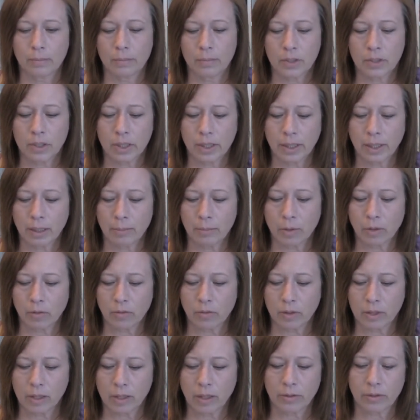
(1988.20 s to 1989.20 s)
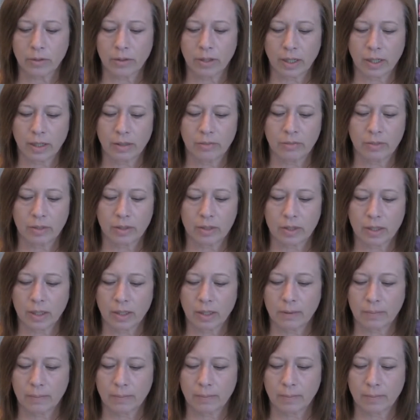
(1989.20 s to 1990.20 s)
she came over the other day to
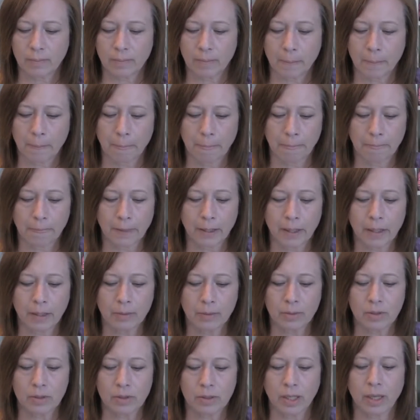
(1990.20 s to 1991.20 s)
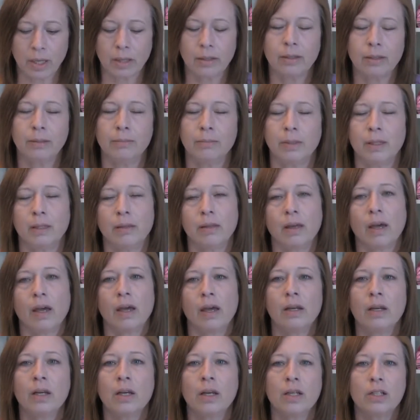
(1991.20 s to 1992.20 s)
visit and was telling me
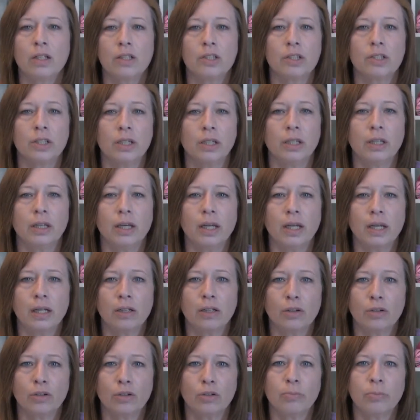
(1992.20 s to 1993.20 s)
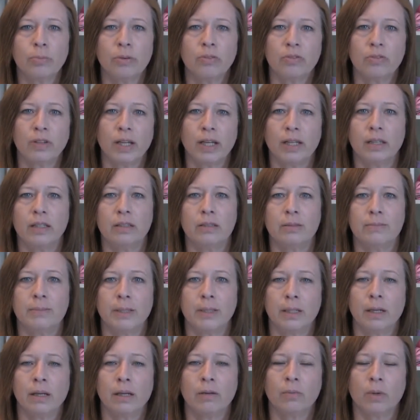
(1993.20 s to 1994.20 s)
that she and a group of ladies
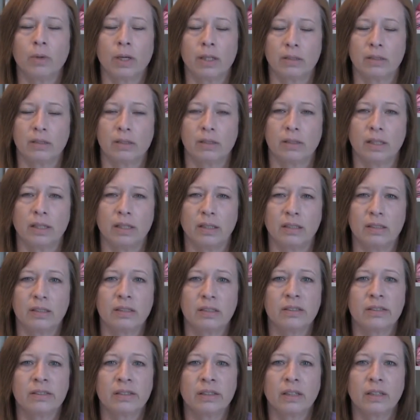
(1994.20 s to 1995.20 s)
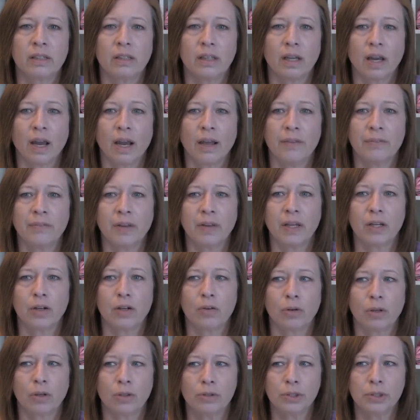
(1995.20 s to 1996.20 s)
meet on Wednesdays, and they
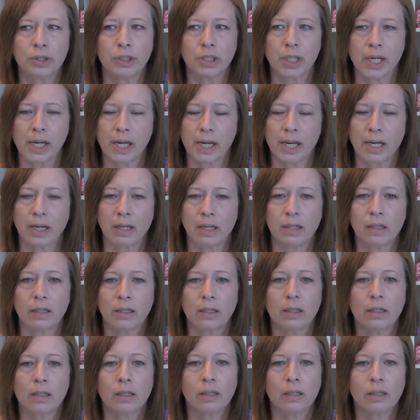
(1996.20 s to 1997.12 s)
crochet